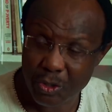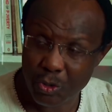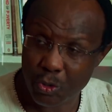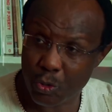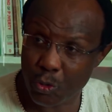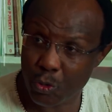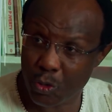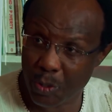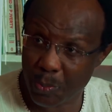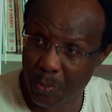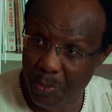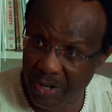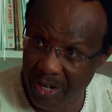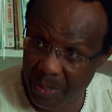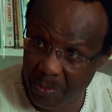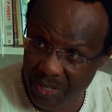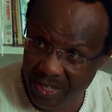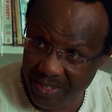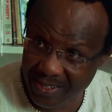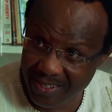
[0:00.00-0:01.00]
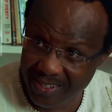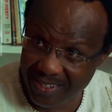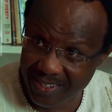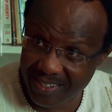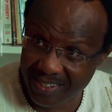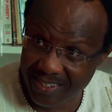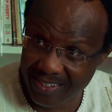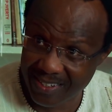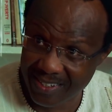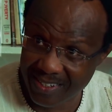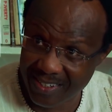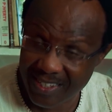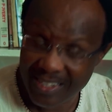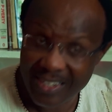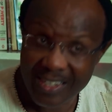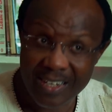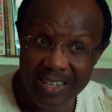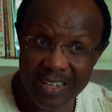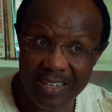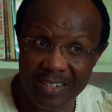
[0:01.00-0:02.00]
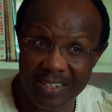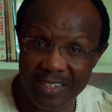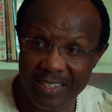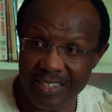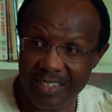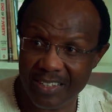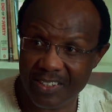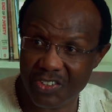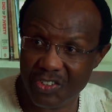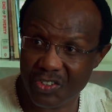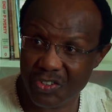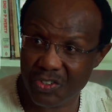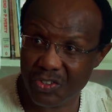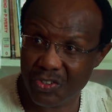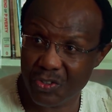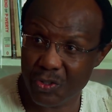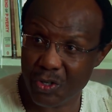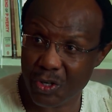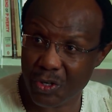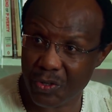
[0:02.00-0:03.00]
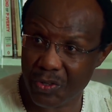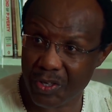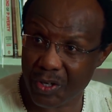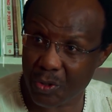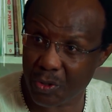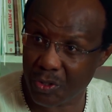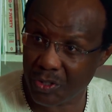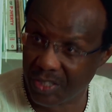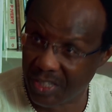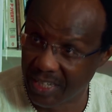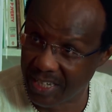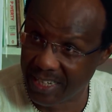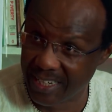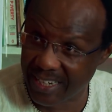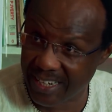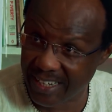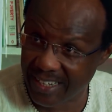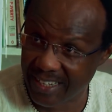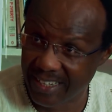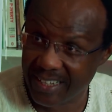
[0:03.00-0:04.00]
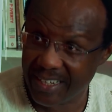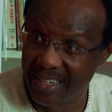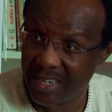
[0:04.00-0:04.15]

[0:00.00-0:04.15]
to your premise, and it takes the container